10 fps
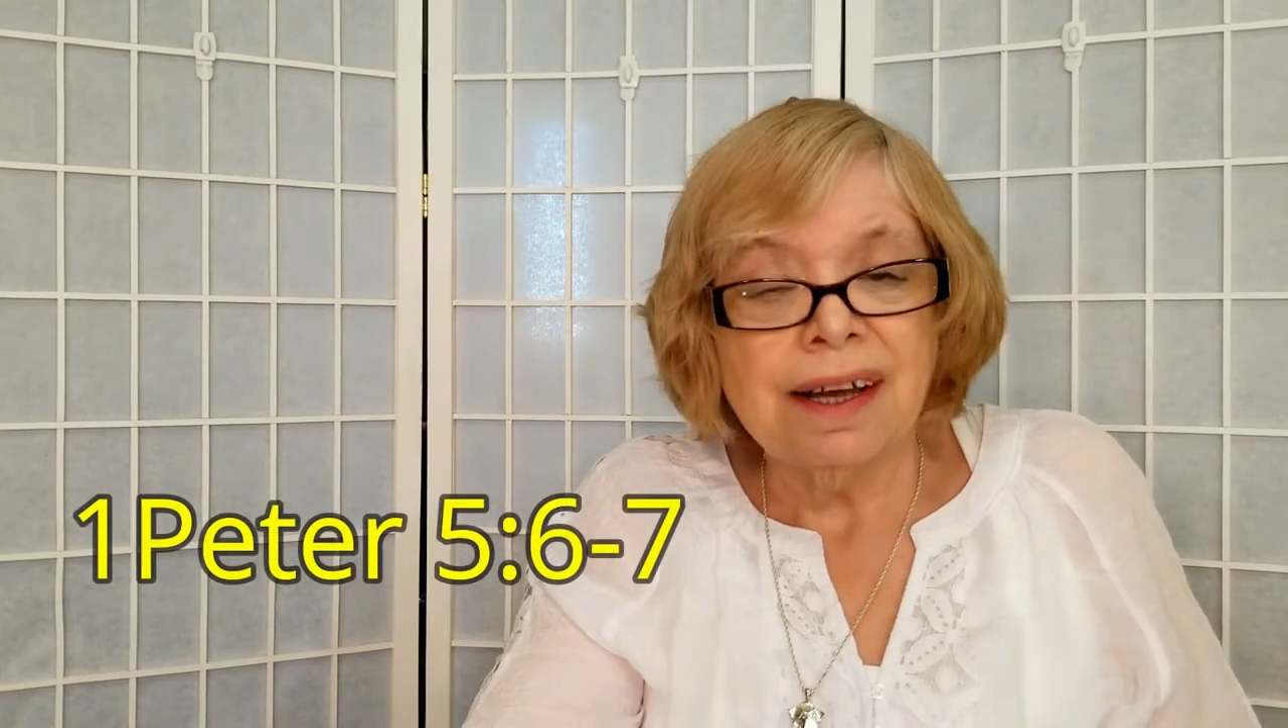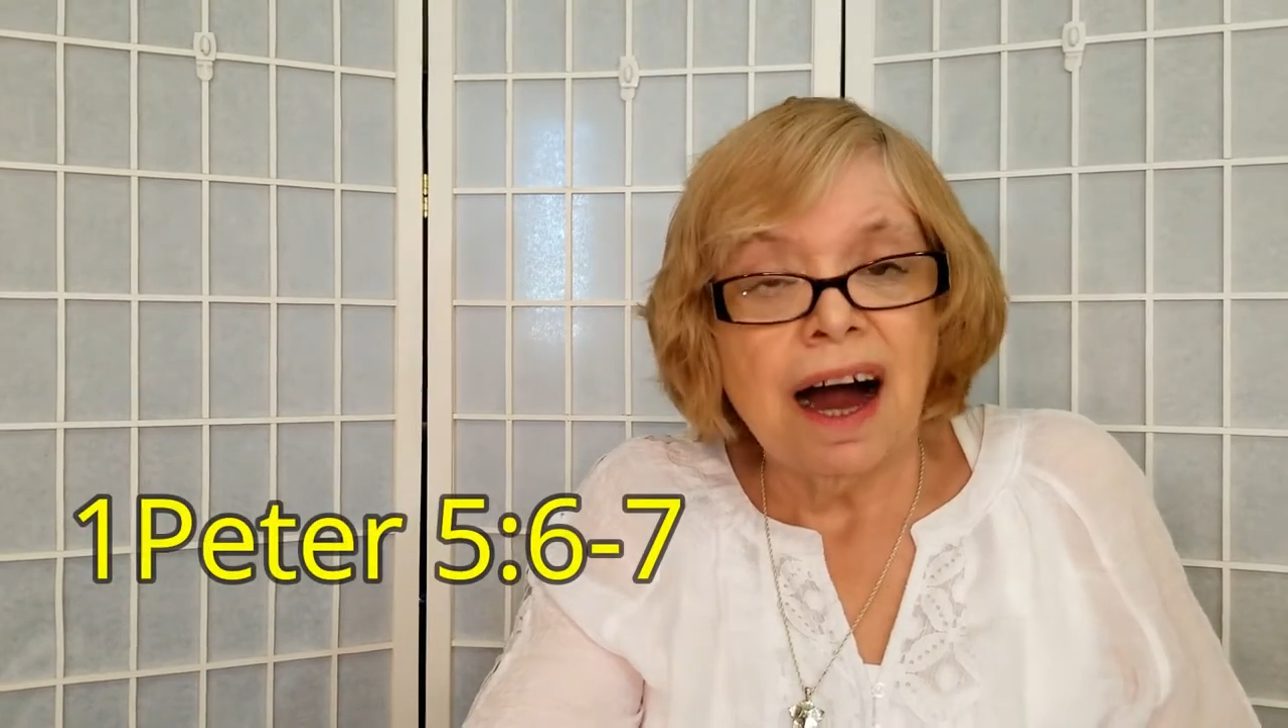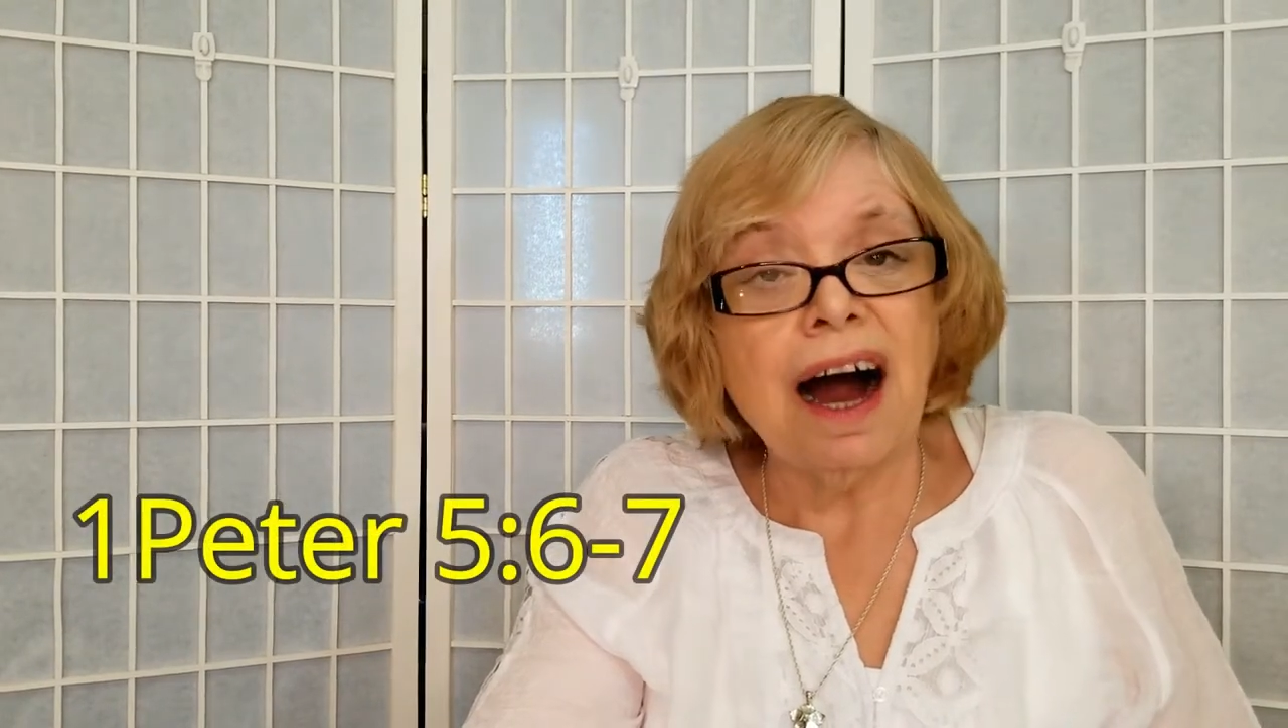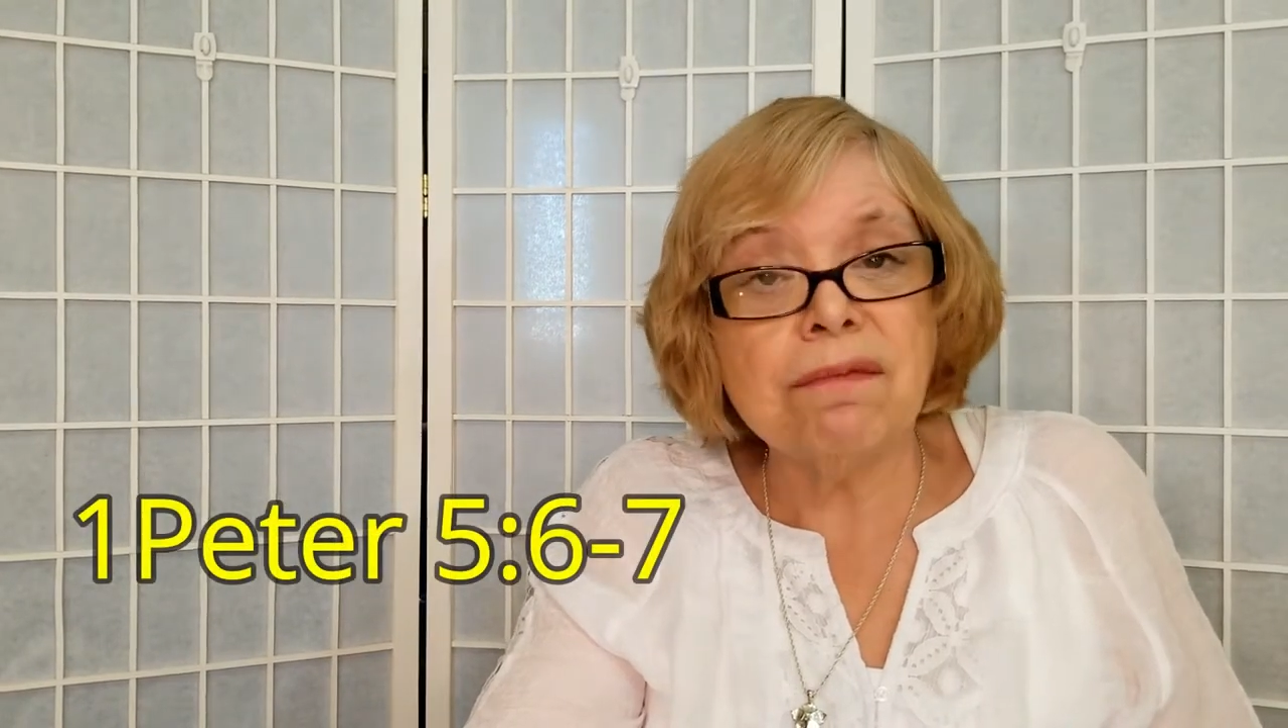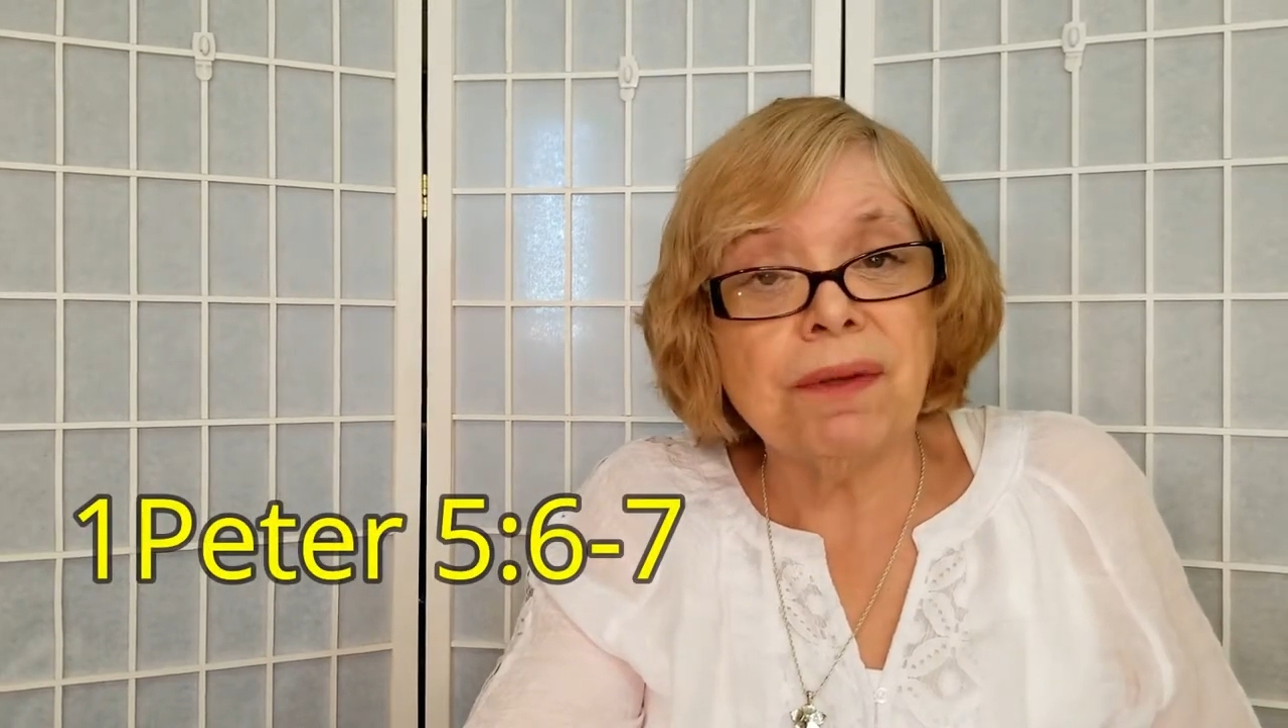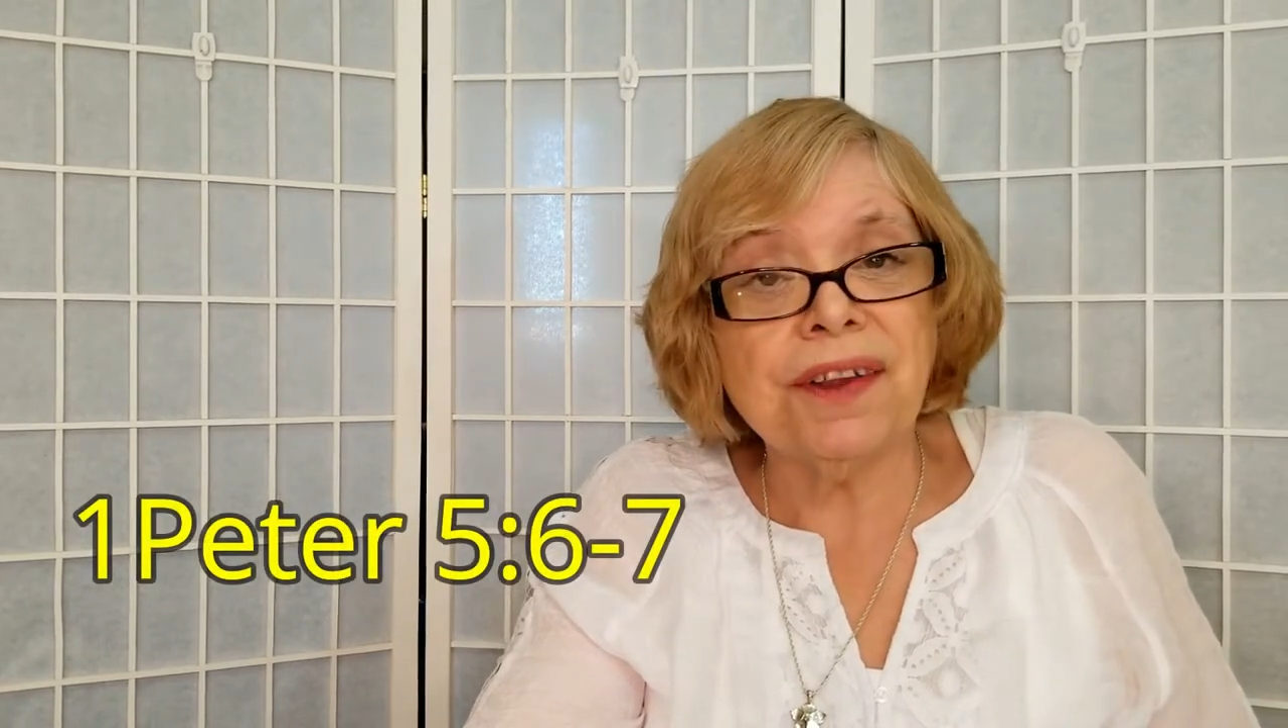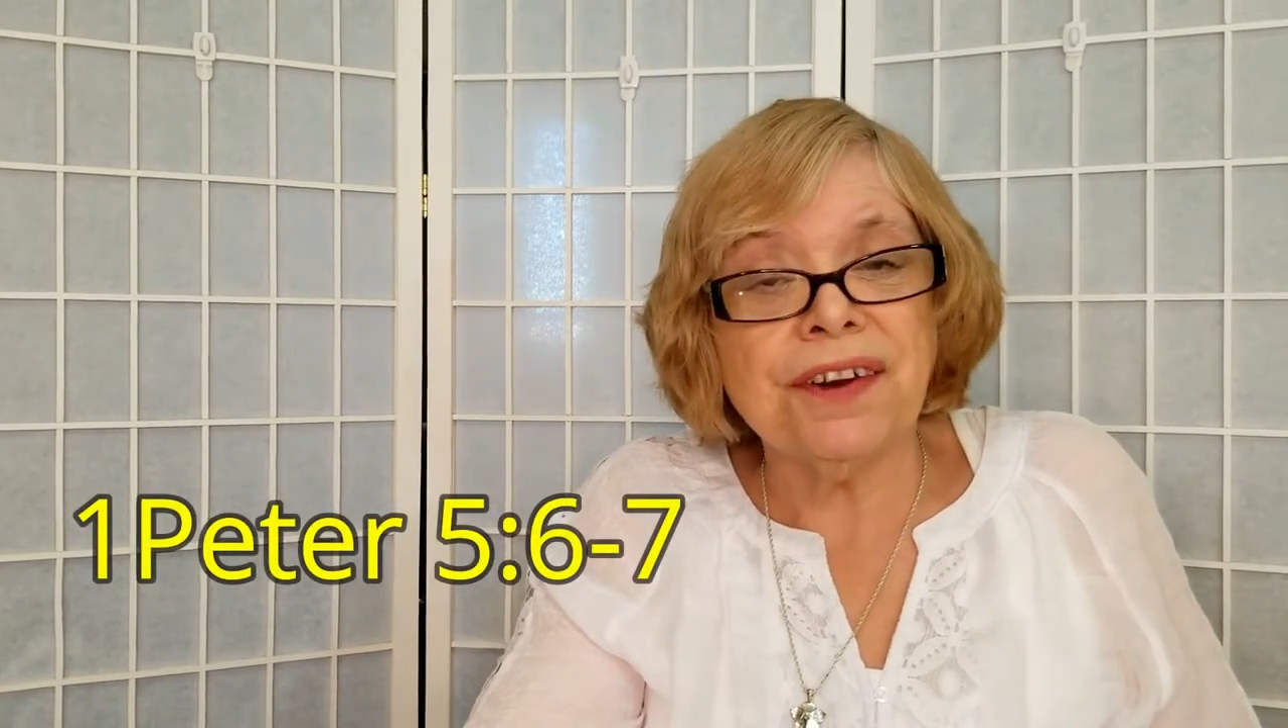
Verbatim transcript: Humble